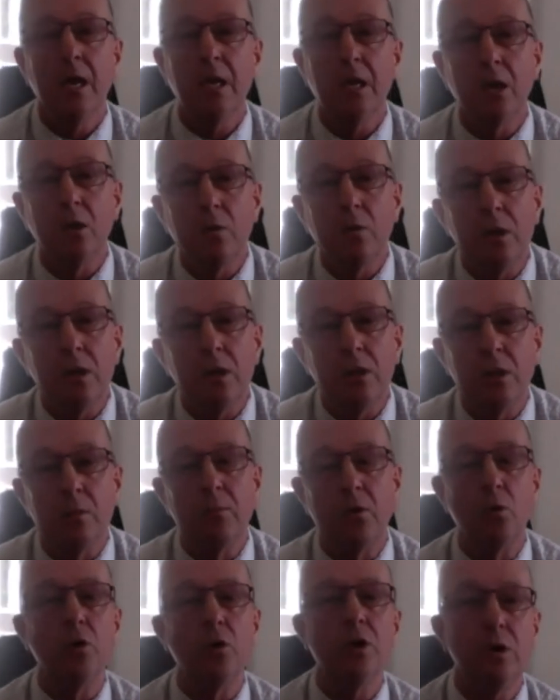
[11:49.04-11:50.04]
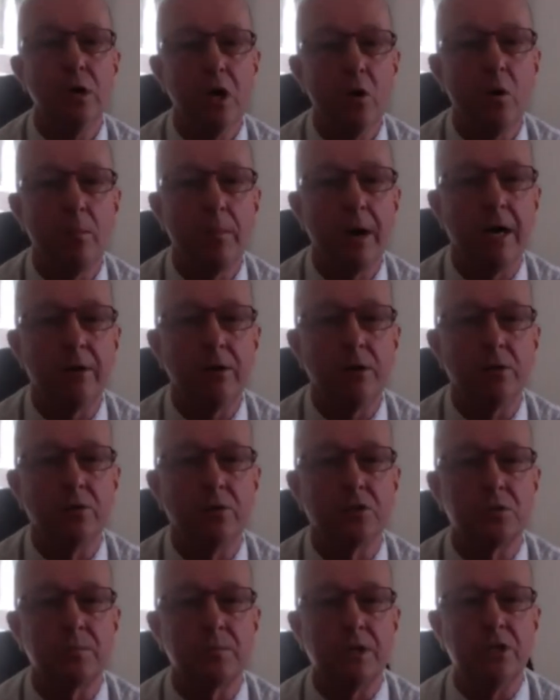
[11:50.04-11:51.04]
You know, the more you know about
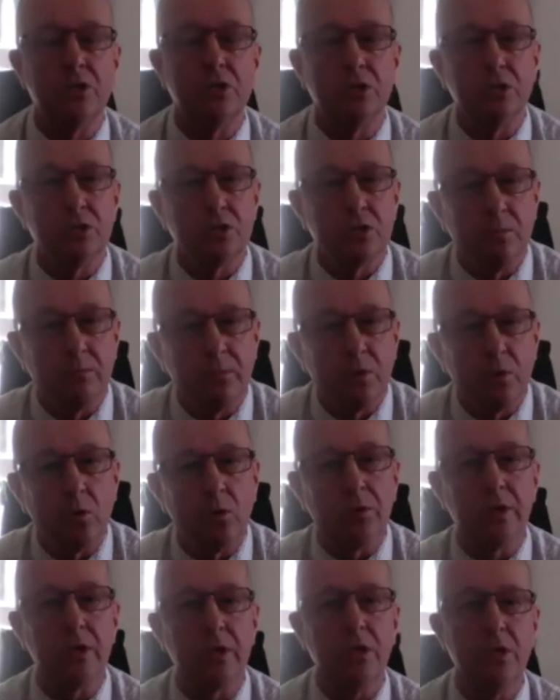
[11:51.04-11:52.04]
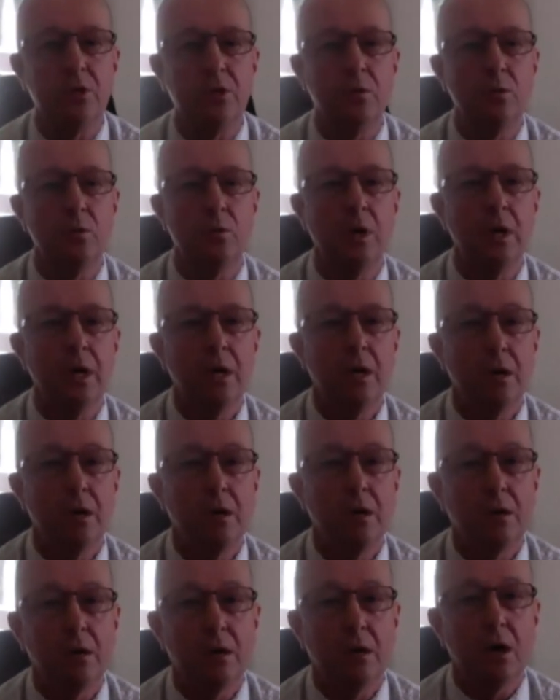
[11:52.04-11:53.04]
your species, the more that you
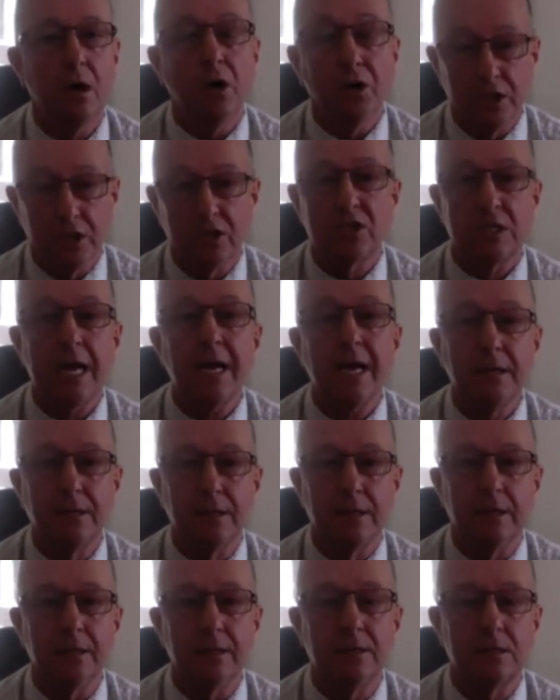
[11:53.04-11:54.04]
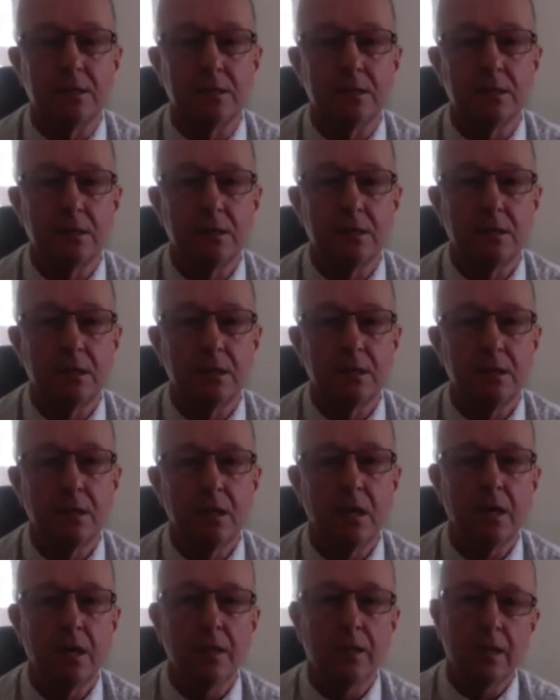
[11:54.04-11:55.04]
understand it,
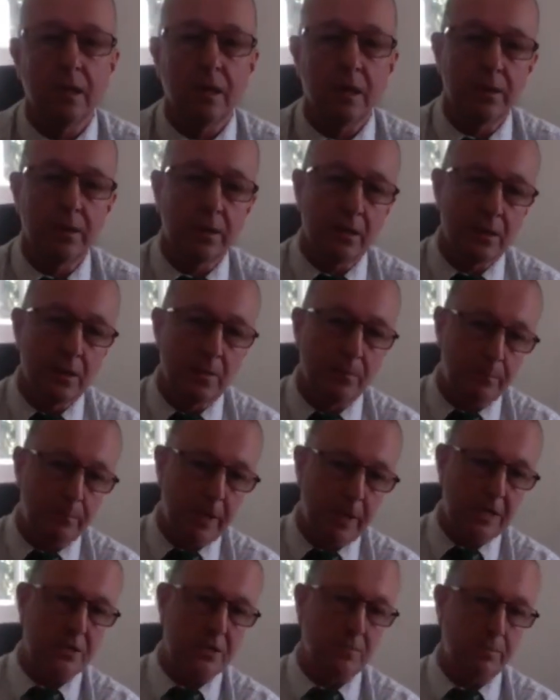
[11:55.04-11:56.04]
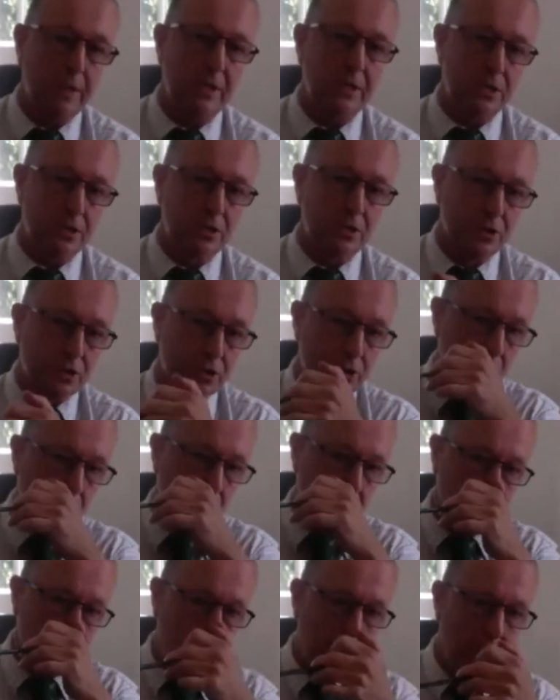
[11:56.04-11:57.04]
and the better pest
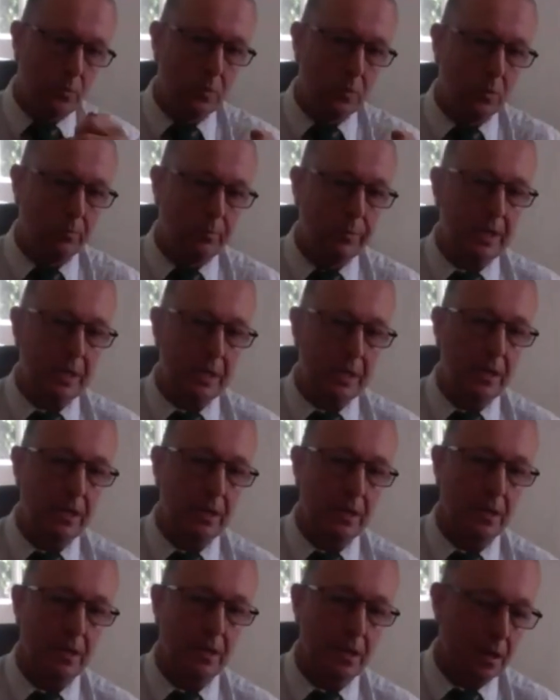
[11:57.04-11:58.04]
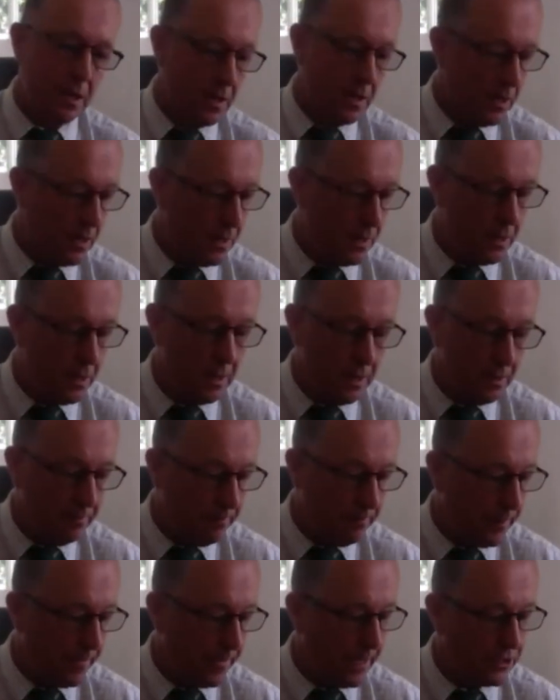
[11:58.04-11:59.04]
controller you will be.
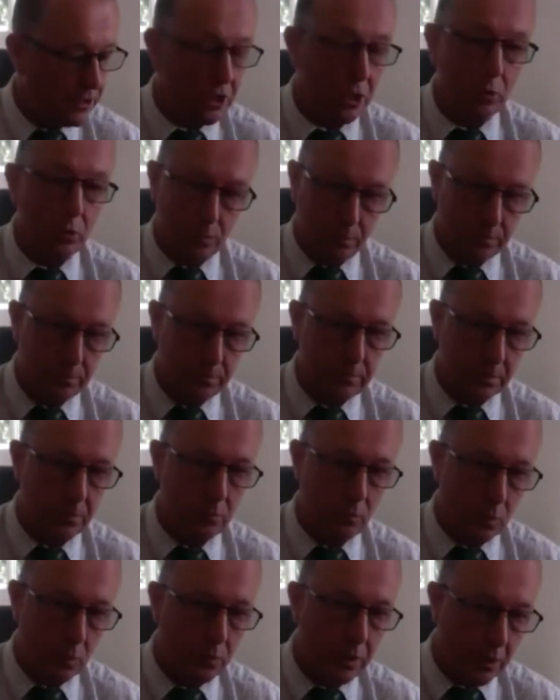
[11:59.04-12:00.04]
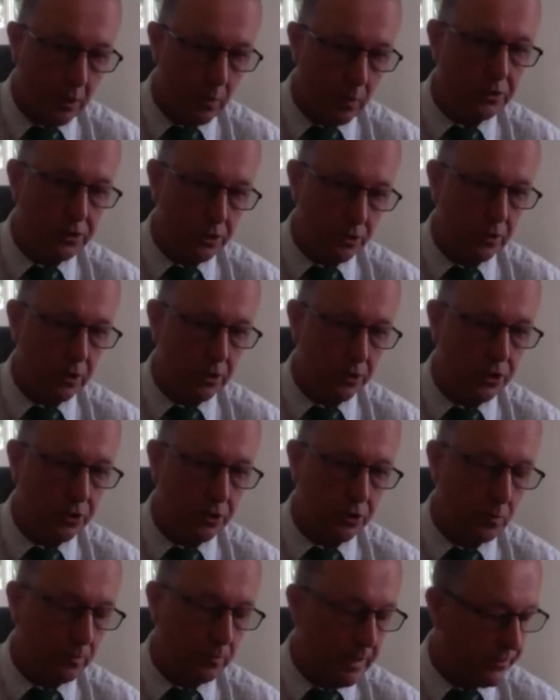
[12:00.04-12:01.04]
So we'll go on to
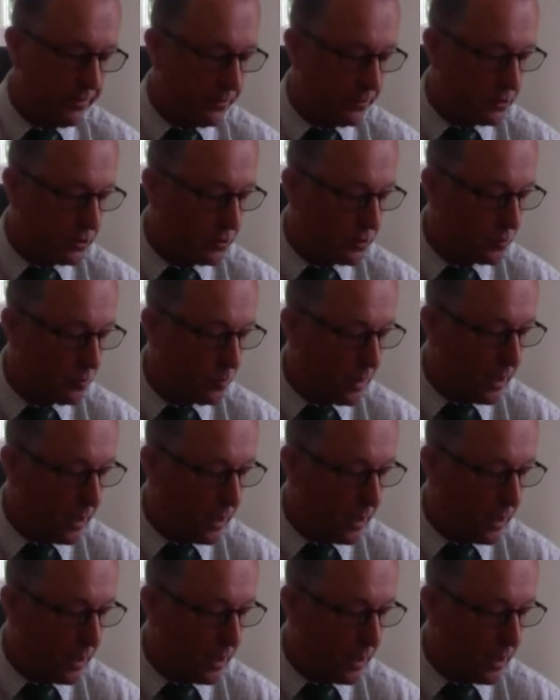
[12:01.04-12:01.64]
control methods as